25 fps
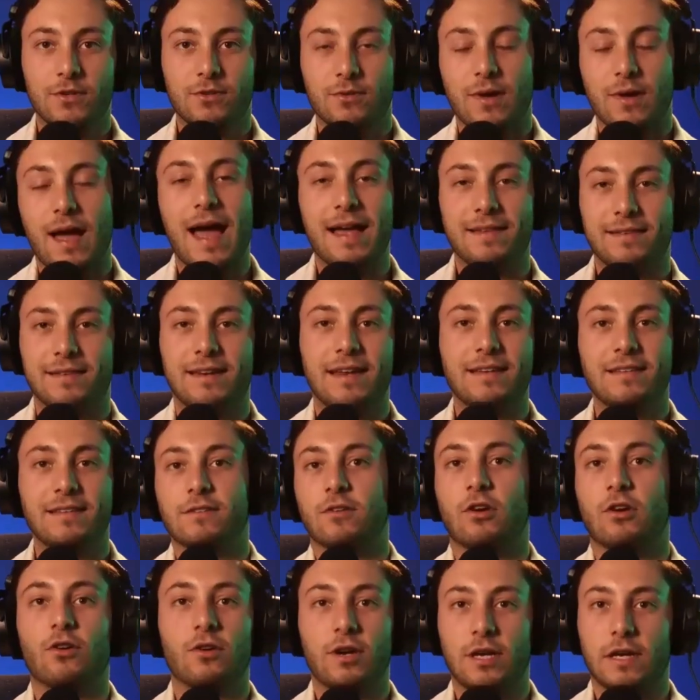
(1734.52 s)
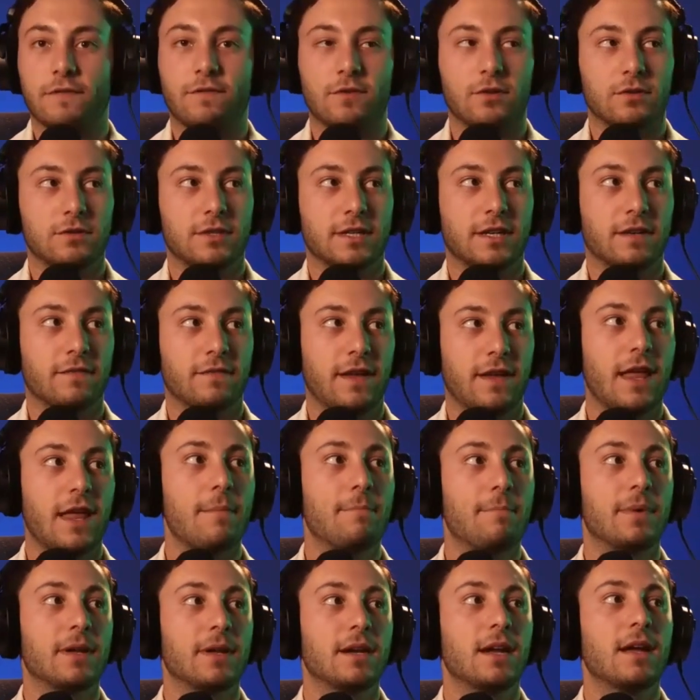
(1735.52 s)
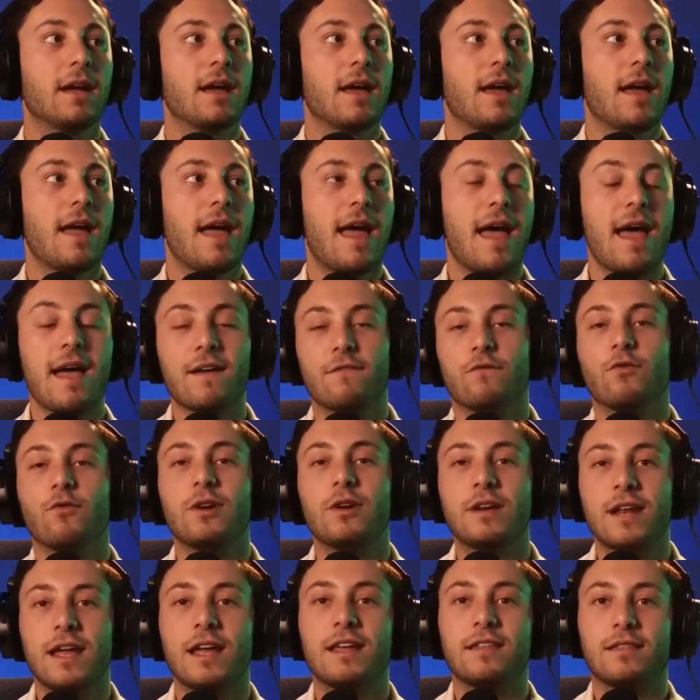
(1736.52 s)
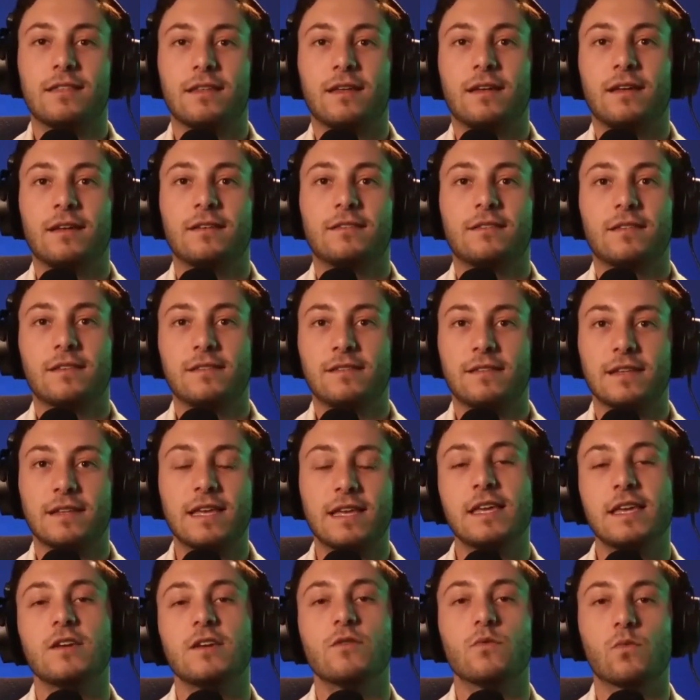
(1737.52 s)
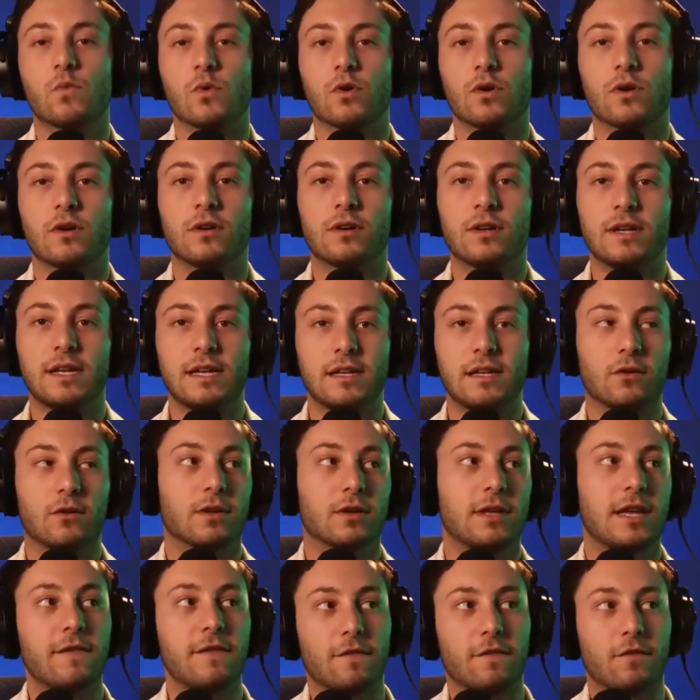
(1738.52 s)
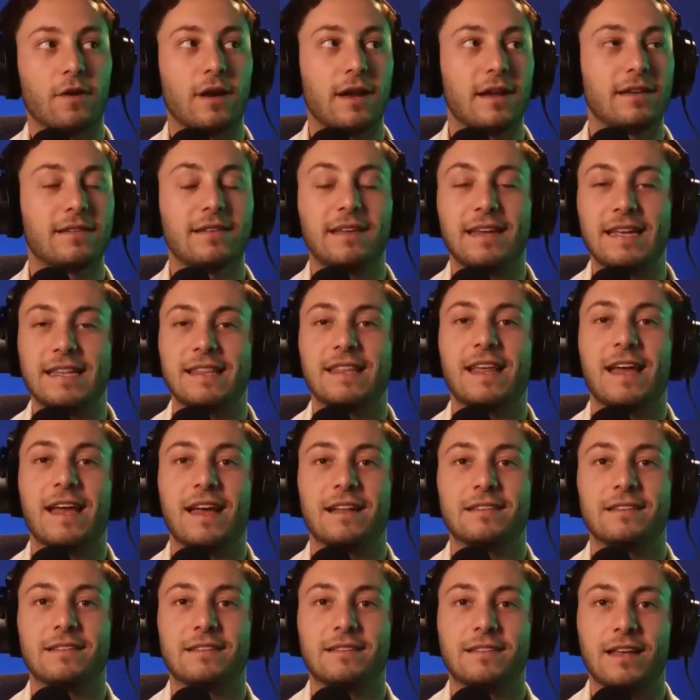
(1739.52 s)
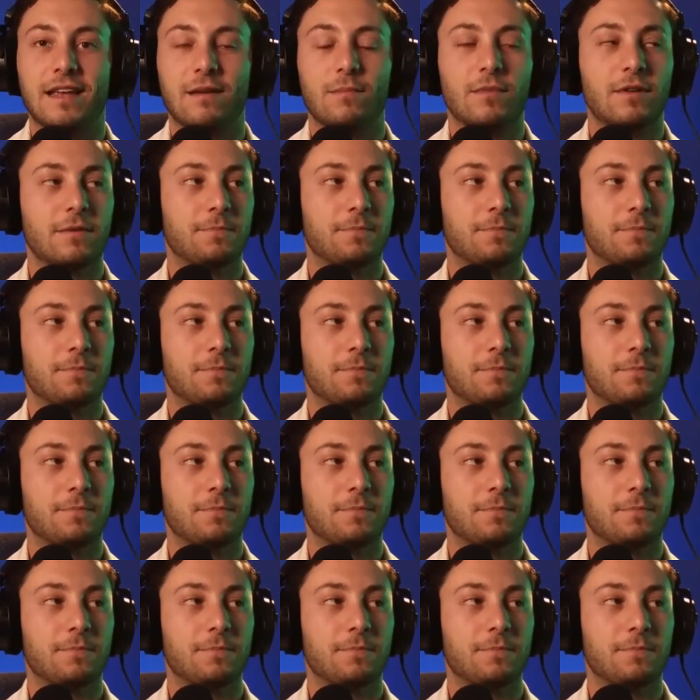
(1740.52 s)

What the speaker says: as it is, it's already difficult to convey that, but everyday things is the key word or key phrase in that statement,